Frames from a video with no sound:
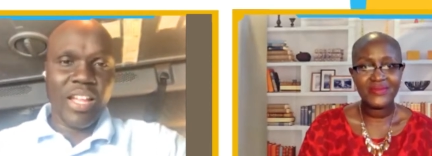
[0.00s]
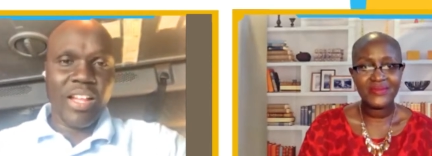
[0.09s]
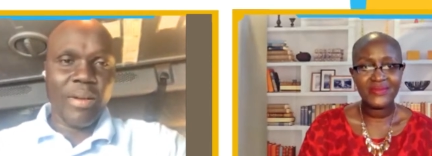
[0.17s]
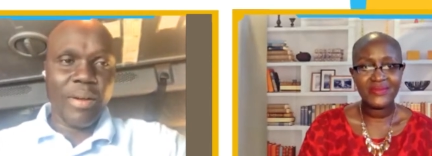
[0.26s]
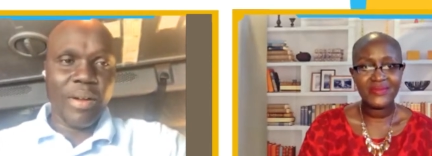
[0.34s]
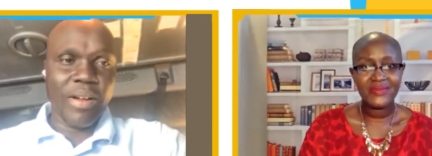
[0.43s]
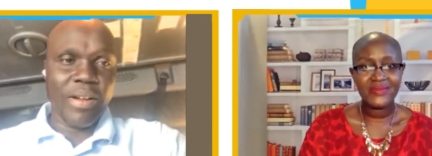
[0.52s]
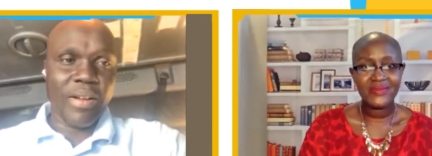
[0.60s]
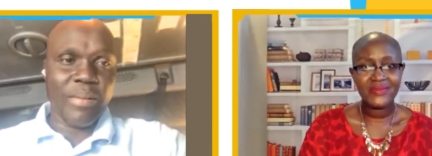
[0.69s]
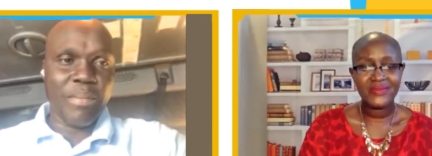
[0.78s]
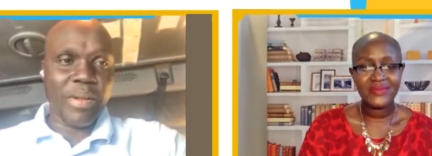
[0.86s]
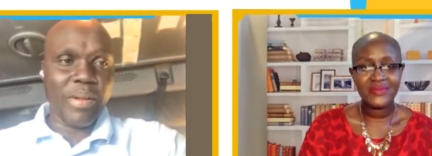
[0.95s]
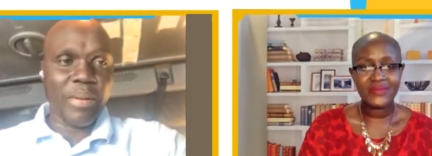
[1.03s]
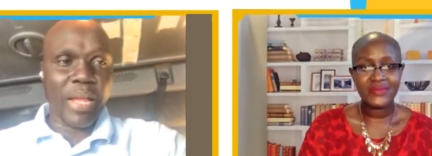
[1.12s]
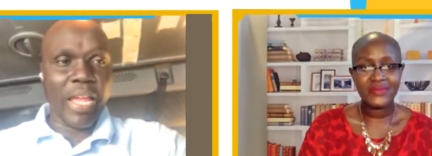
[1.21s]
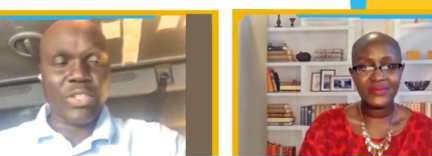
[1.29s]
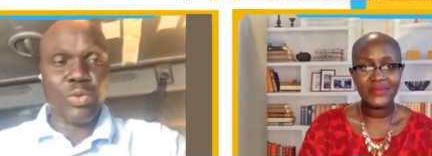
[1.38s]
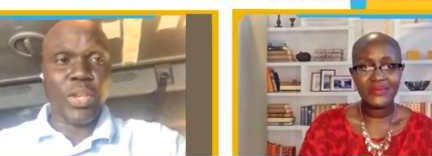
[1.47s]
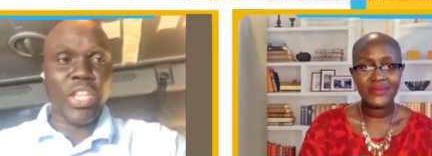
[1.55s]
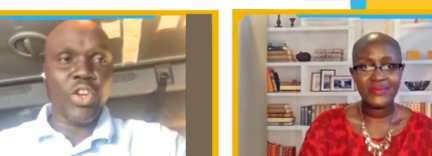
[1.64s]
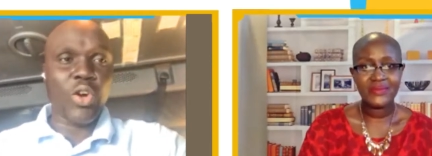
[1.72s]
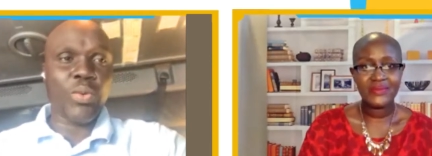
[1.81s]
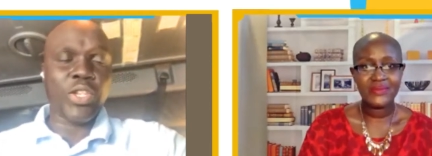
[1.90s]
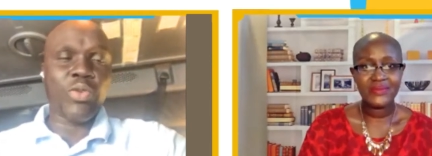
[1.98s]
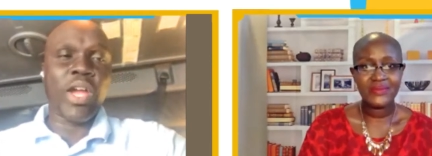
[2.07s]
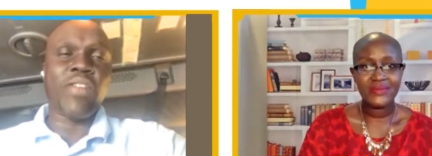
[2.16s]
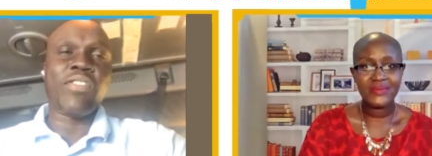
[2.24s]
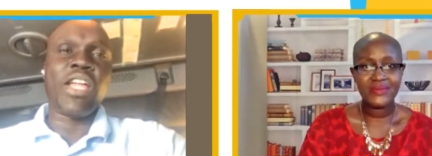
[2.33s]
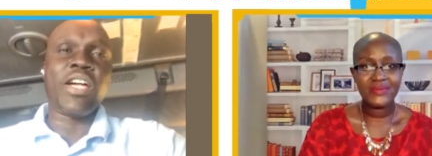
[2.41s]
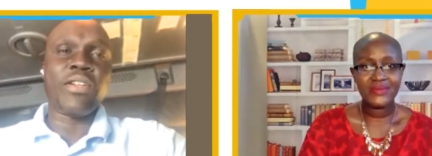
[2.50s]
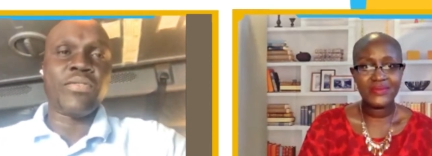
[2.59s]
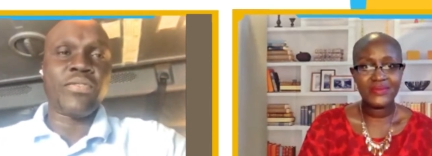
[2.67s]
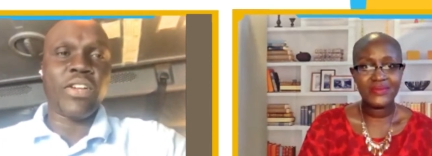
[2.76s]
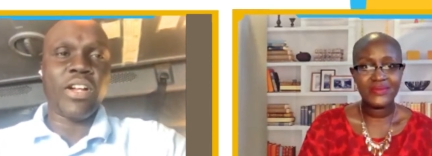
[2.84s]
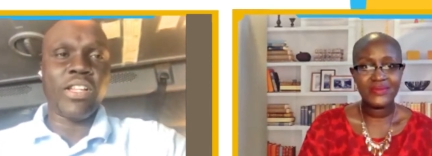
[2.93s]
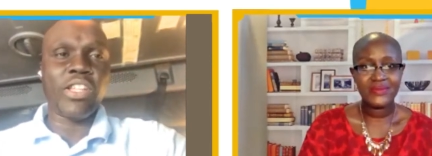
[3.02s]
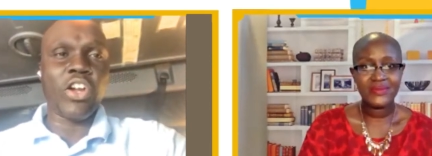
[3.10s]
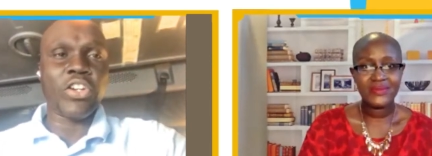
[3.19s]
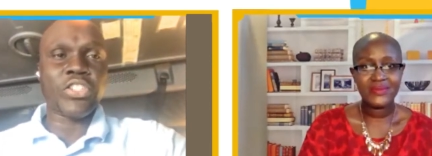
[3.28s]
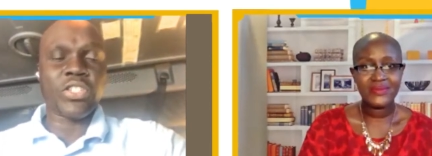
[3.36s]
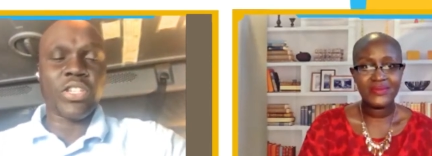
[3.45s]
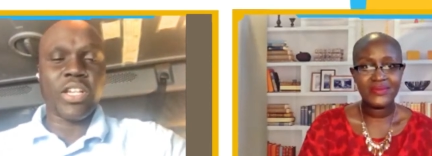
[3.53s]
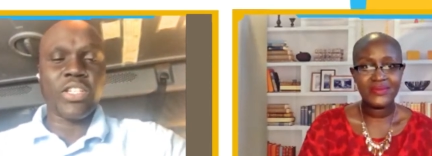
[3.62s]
Speaker 1: uh, as we know, we do have a lot of uh, large